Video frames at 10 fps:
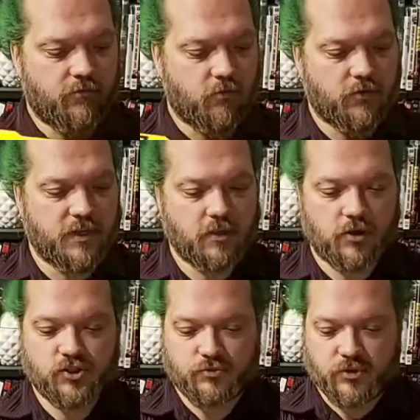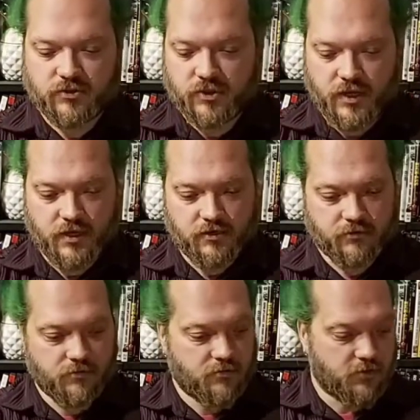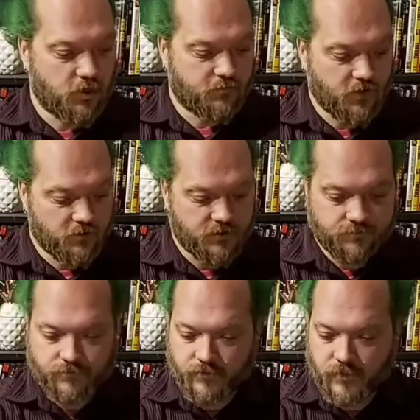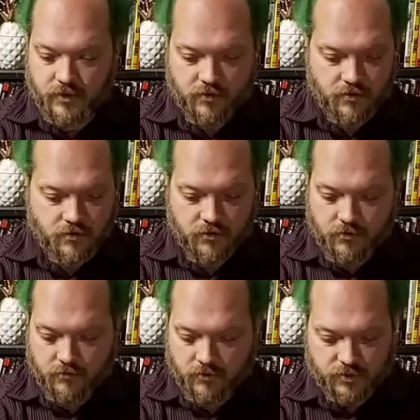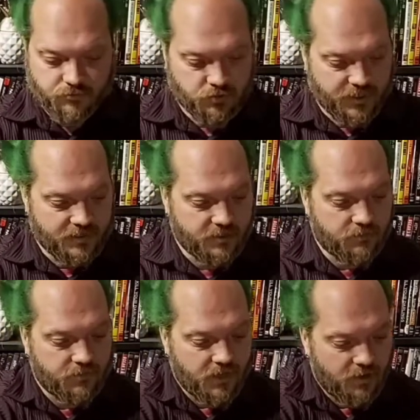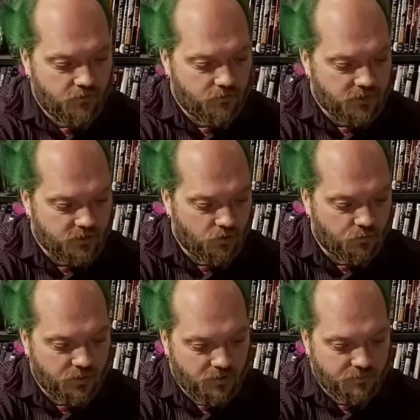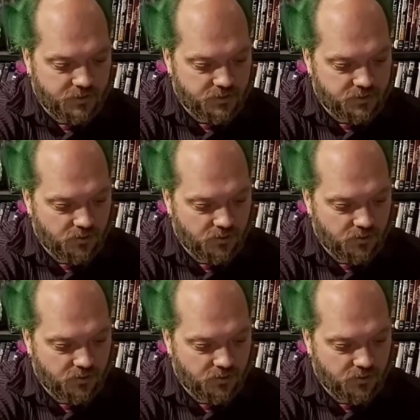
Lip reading: for the larger Nerf darts. put that there for now. Let's open up these